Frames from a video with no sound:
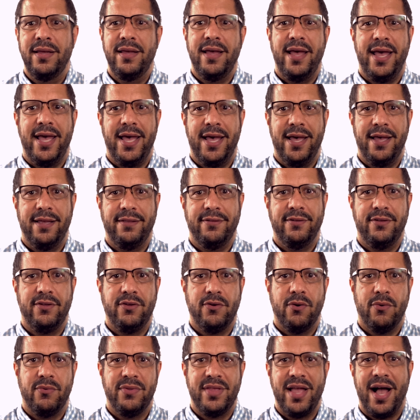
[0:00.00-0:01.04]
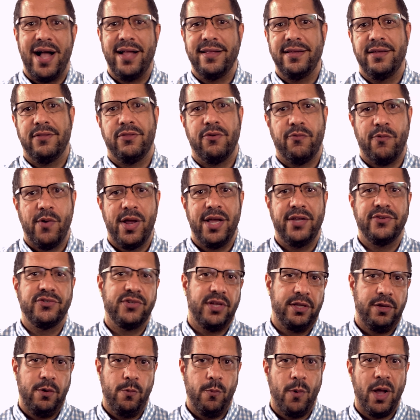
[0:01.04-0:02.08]
and you're not in the range
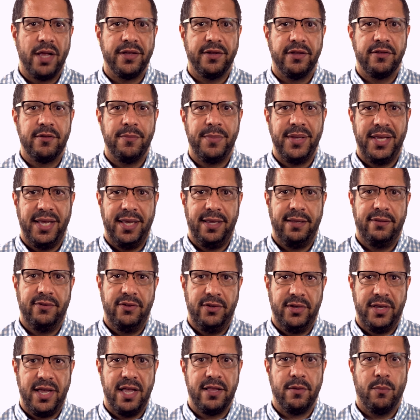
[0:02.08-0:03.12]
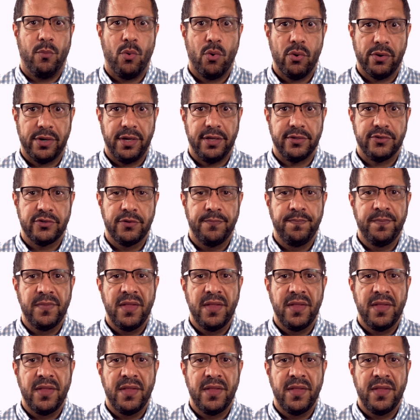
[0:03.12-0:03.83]
that you want it to be to get a mortgage.